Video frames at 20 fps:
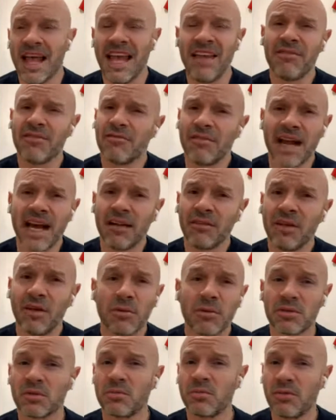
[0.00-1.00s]
Even
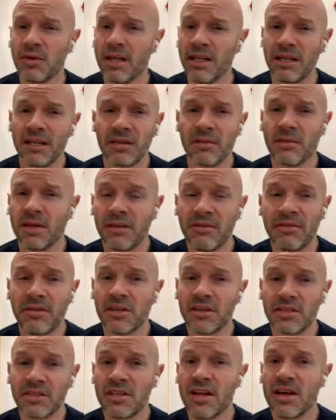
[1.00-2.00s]
Ronaldo wasn't brilliant when he
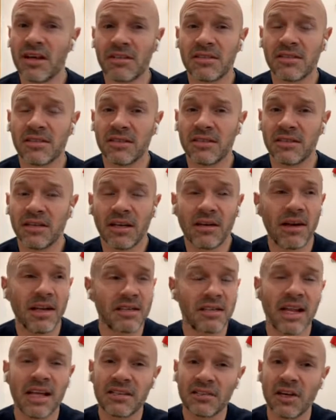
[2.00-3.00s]
first started. You know,
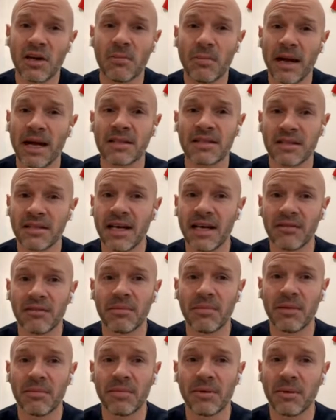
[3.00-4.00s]
let's go back to that.
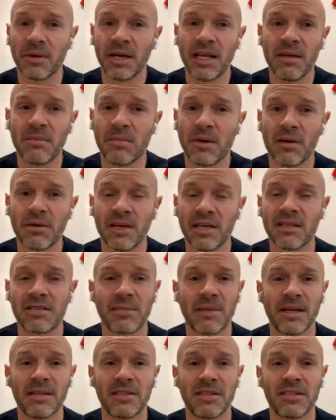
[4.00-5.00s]
Remember, when he broke
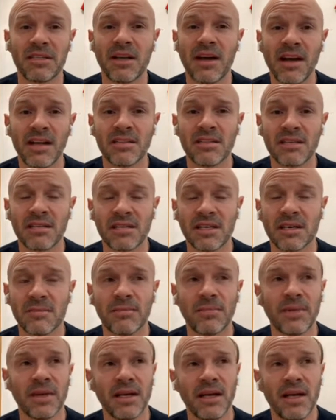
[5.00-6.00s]
into Manchester United
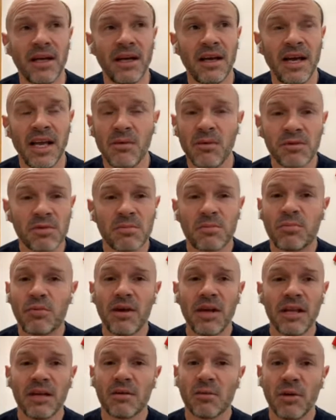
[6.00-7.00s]
team, he wasn't
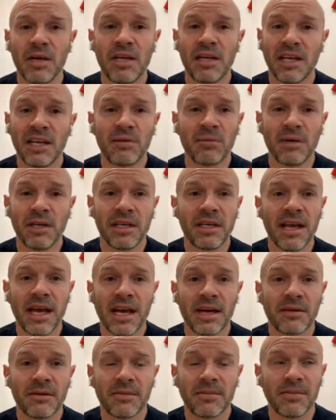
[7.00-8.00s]
brilliant week in, week
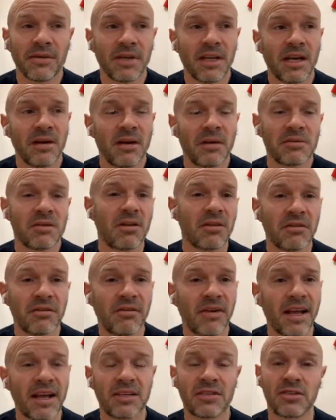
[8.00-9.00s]
out. You know, there's a lot of
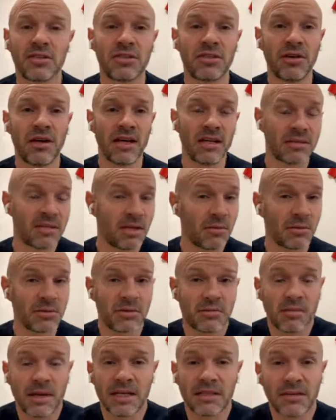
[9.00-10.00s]
flicks and tricks, and he
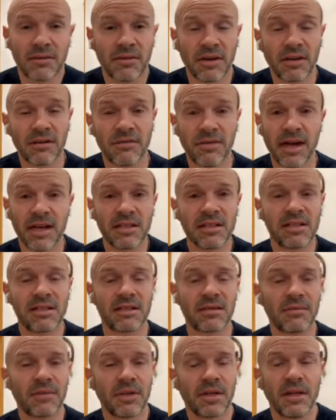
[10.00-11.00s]
wasn't massively
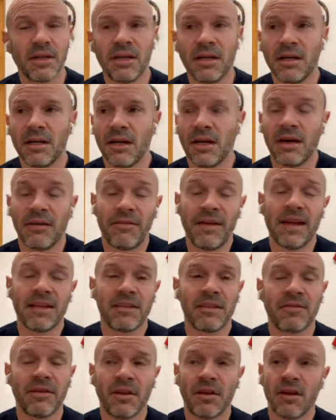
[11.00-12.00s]
effective
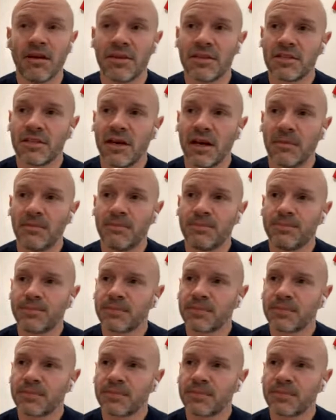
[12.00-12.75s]
a lot of the time.